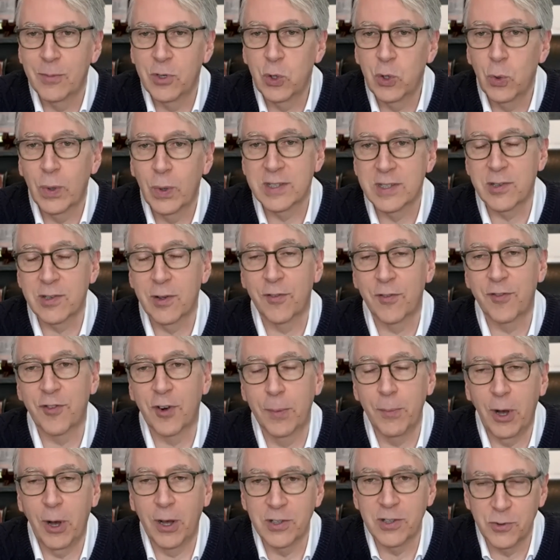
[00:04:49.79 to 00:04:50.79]
to us
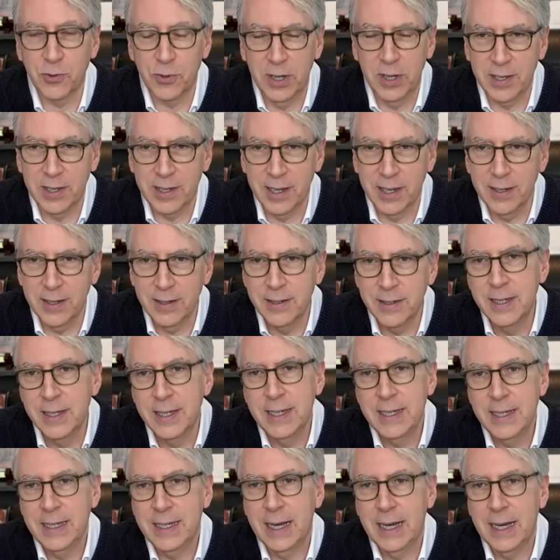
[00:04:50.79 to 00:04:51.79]
from Australia
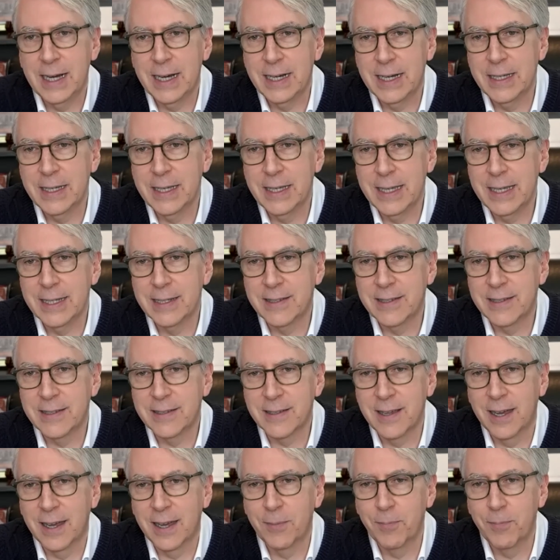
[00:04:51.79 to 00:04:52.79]
uh,
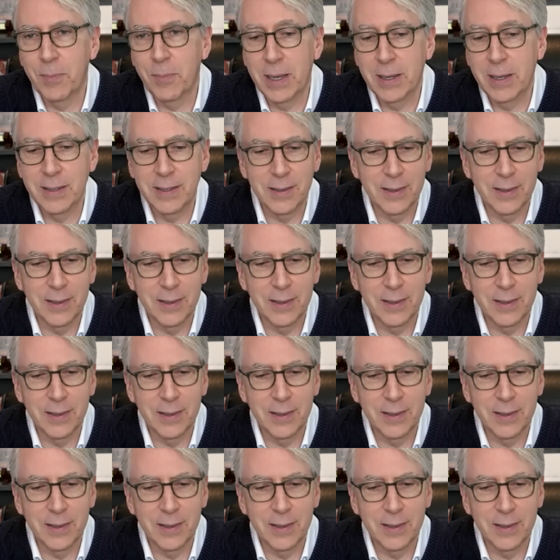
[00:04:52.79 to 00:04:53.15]
it's um,